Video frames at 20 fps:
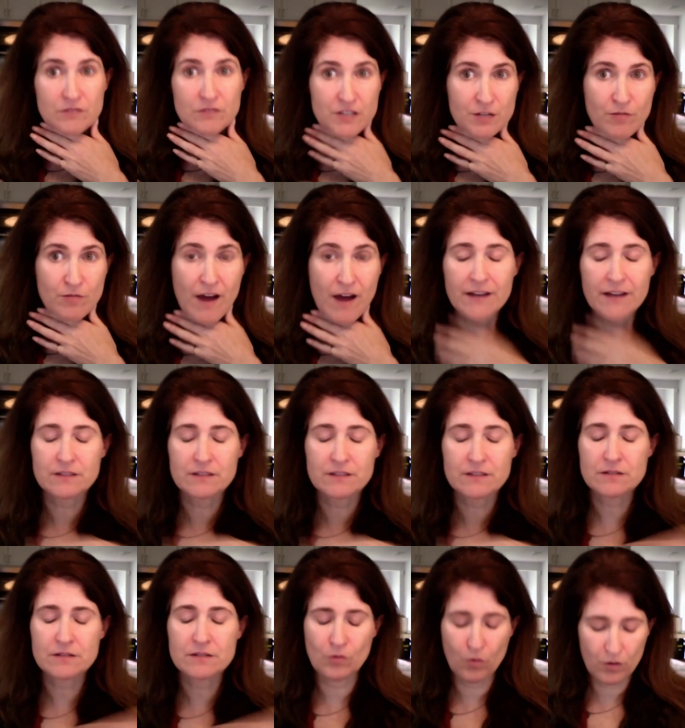
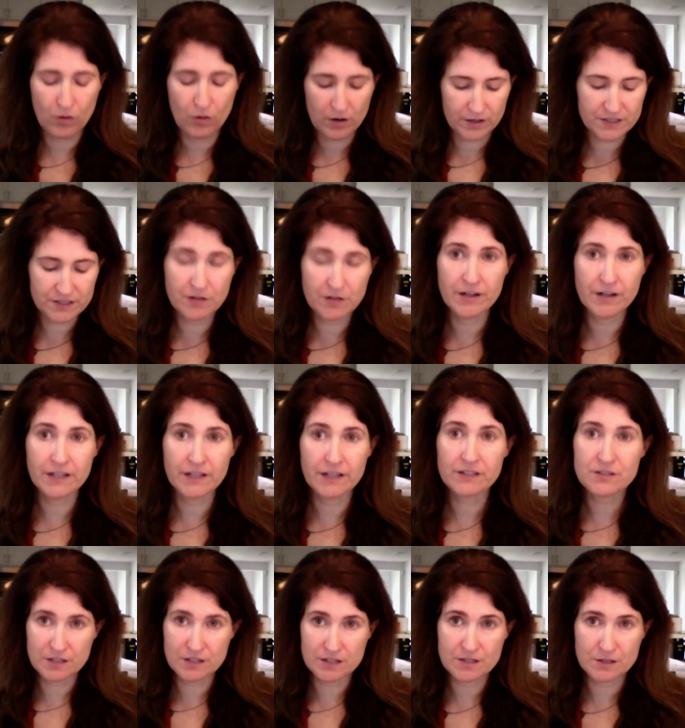T-Rex, or a
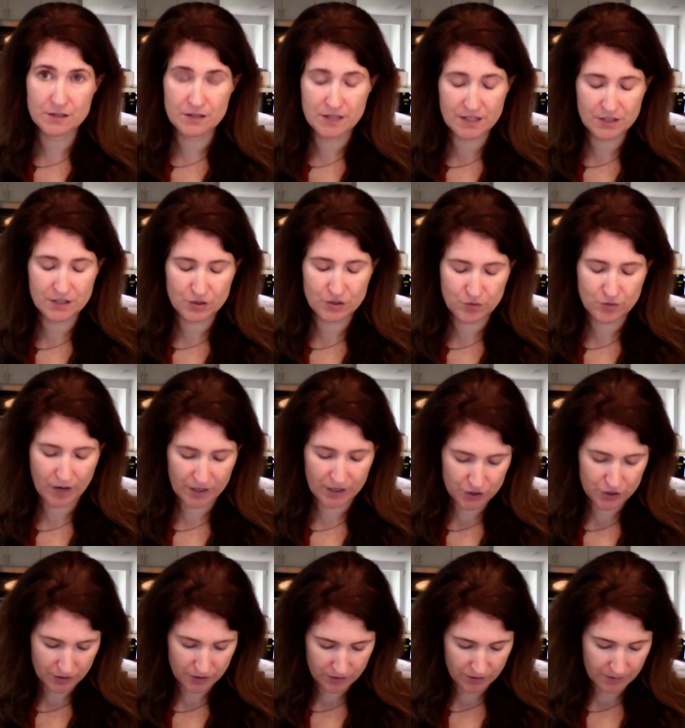syrinx, this, this
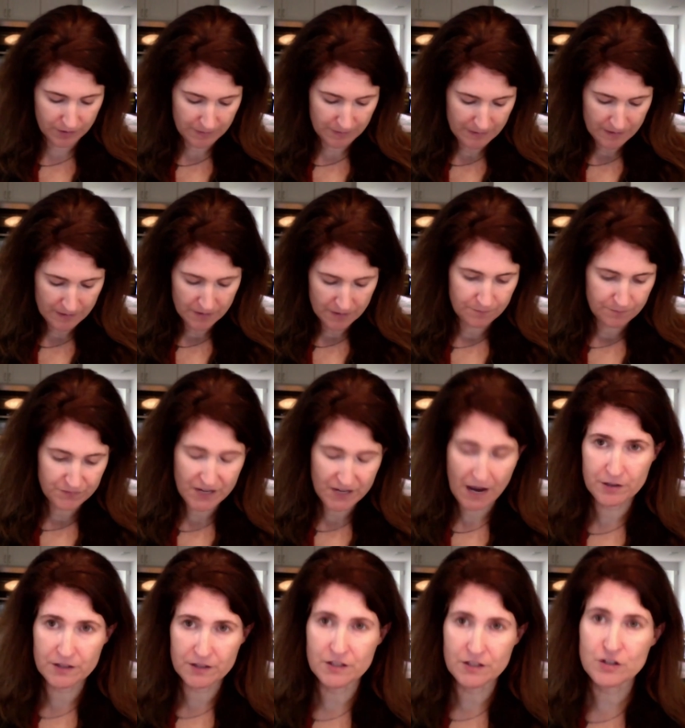structure
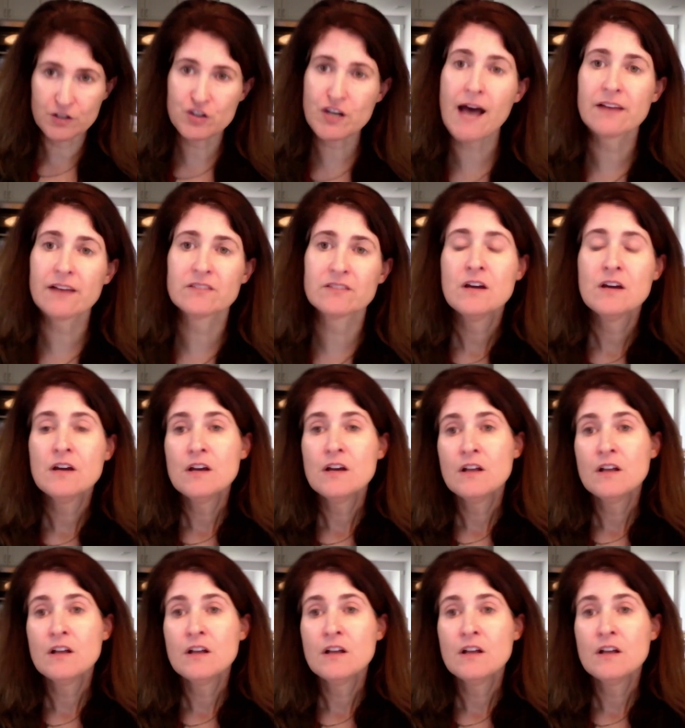down in the chest,